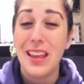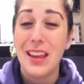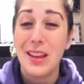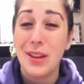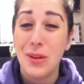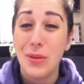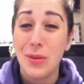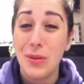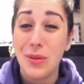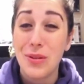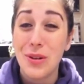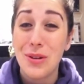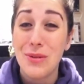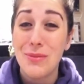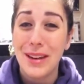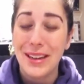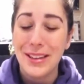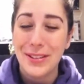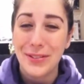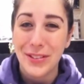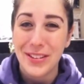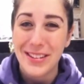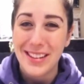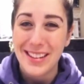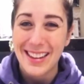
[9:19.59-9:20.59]
Thank you so
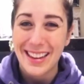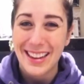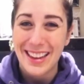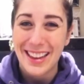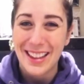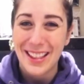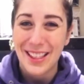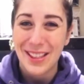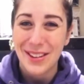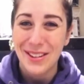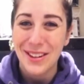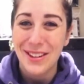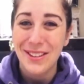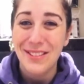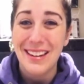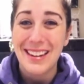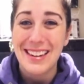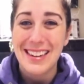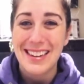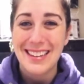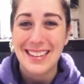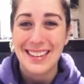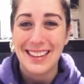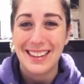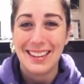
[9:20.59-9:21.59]
much for sticking through.
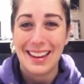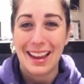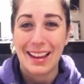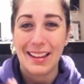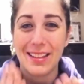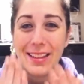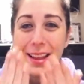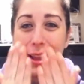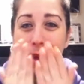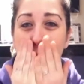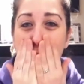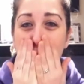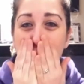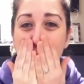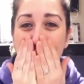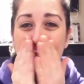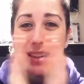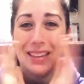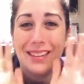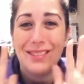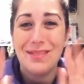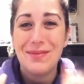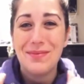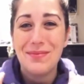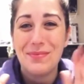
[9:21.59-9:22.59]
And until next time,
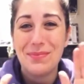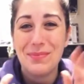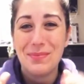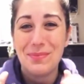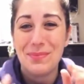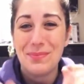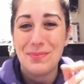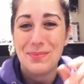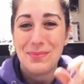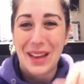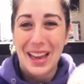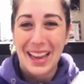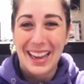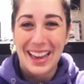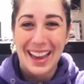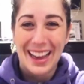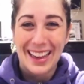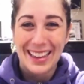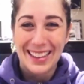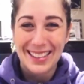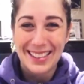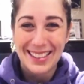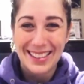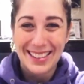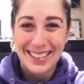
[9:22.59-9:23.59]
bye
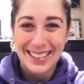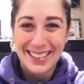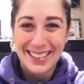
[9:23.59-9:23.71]
guys.